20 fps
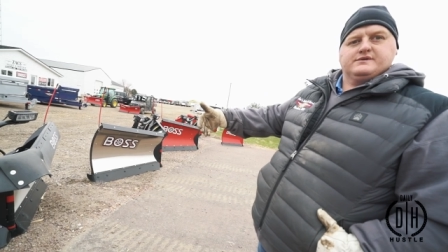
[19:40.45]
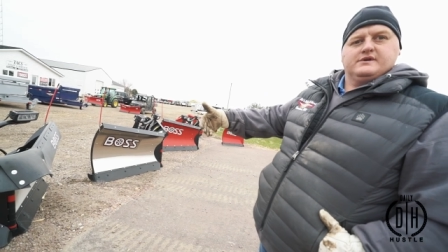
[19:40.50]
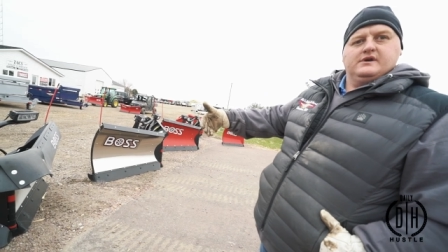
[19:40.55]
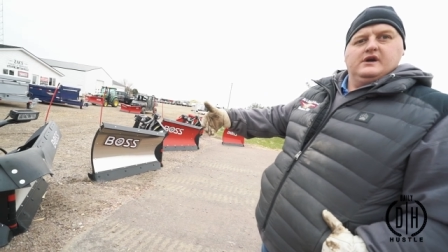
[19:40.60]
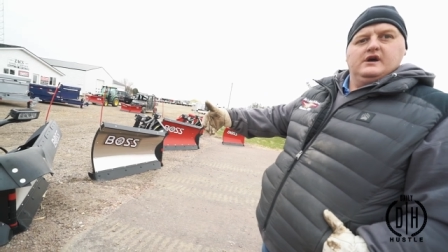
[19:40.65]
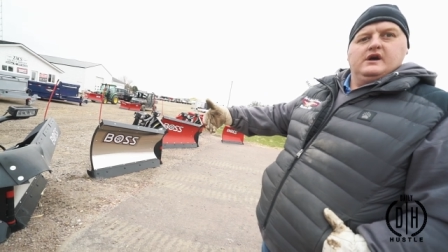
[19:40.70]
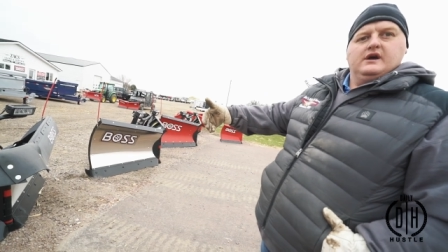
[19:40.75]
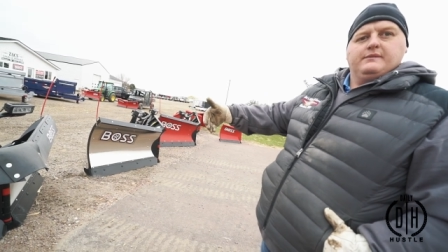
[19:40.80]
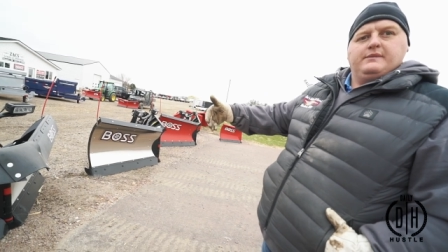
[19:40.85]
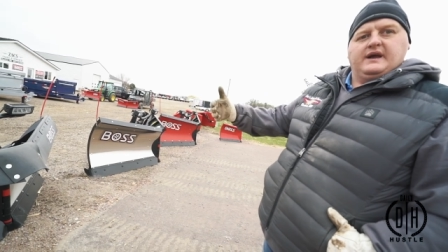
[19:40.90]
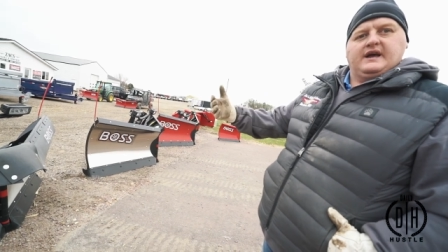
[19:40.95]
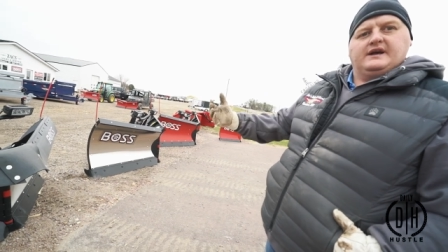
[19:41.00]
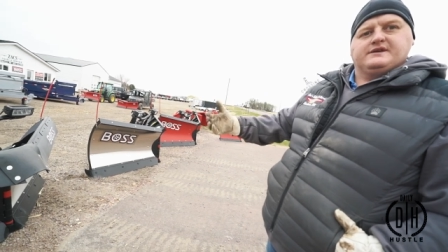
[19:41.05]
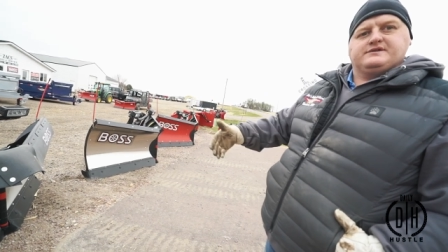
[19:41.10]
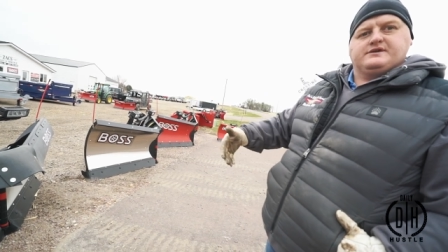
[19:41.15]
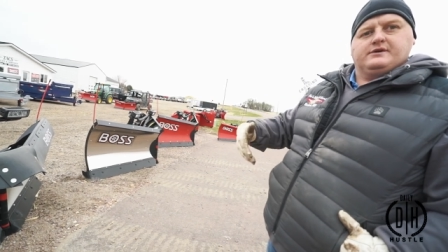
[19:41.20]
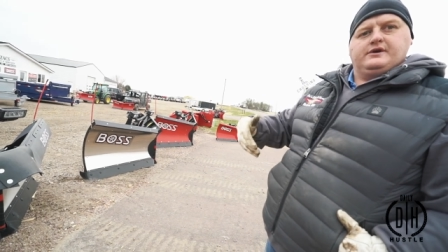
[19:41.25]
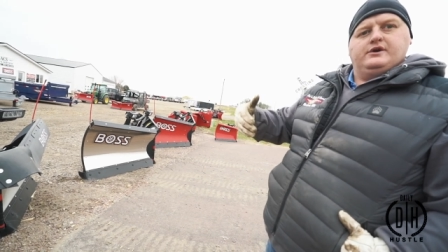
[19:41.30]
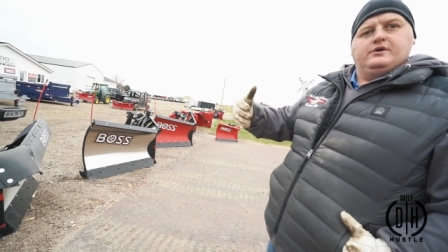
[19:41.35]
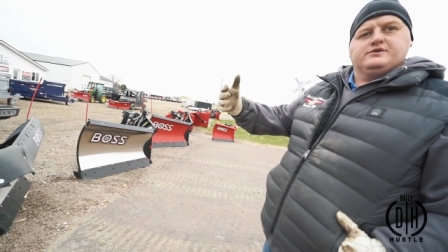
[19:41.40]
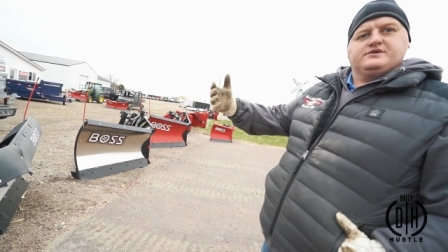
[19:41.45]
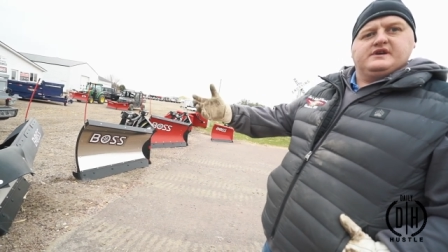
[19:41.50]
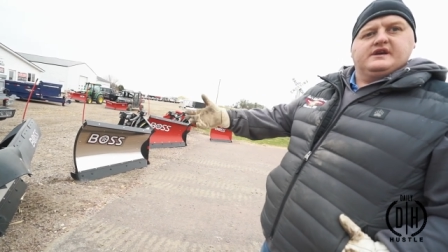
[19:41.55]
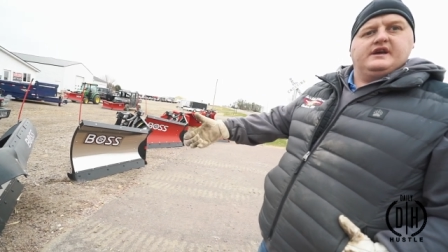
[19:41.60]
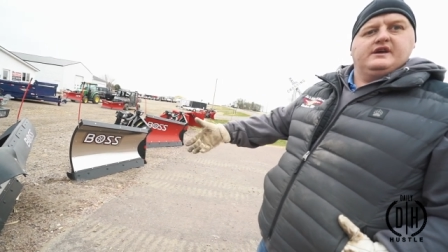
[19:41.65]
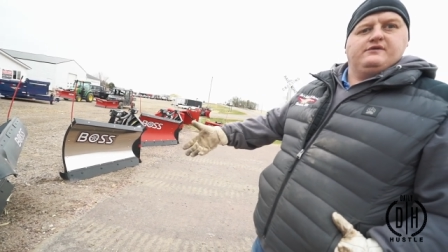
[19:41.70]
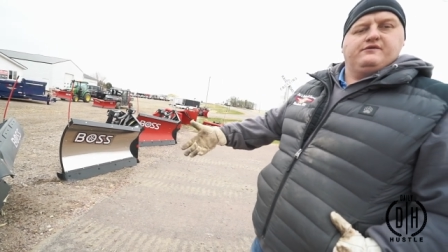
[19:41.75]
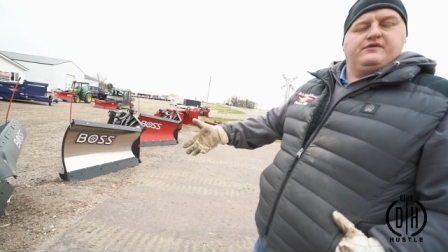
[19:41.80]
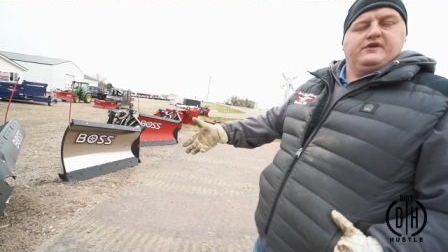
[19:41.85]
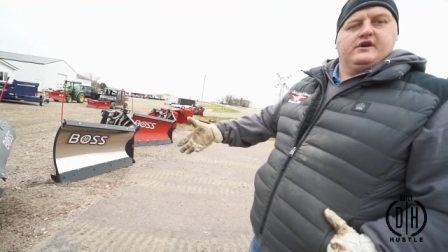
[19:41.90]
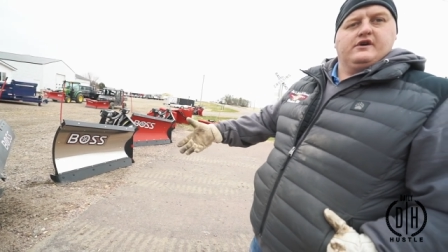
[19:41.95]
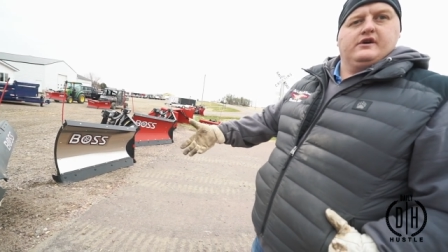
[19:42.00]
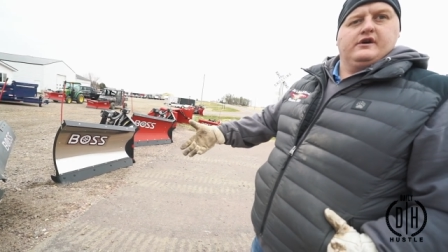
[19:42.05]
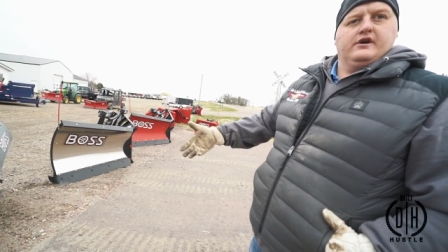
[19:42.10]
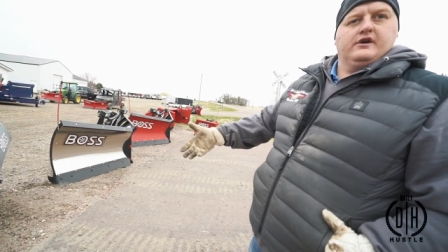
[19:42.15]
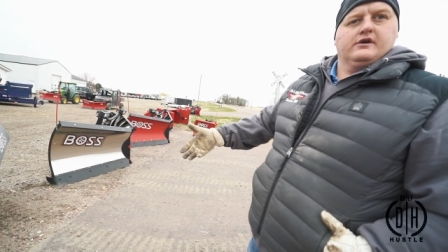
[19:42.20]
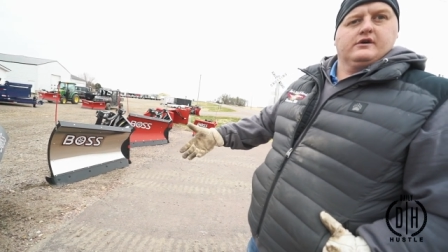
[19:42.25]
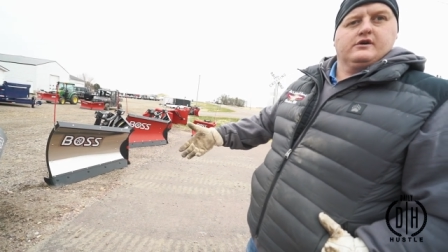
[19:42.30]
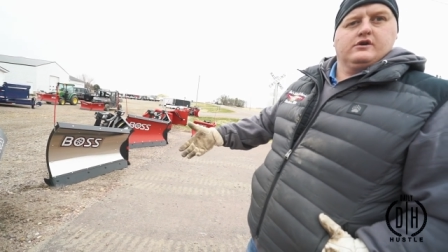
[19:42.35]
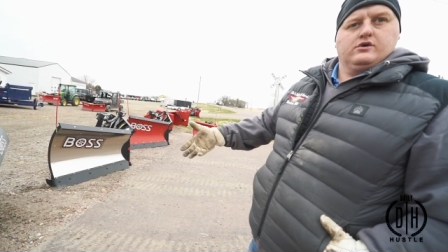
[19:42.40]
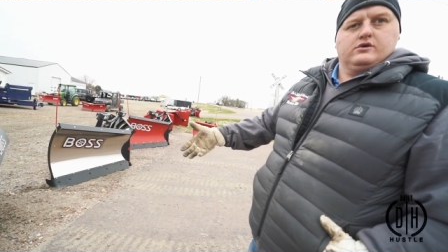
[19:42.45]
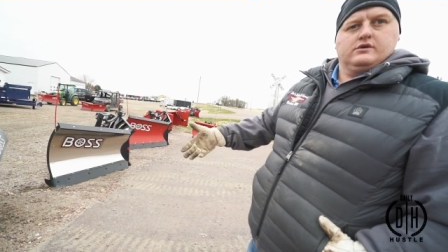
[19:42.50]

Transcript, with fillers: Right. Because they're using inferior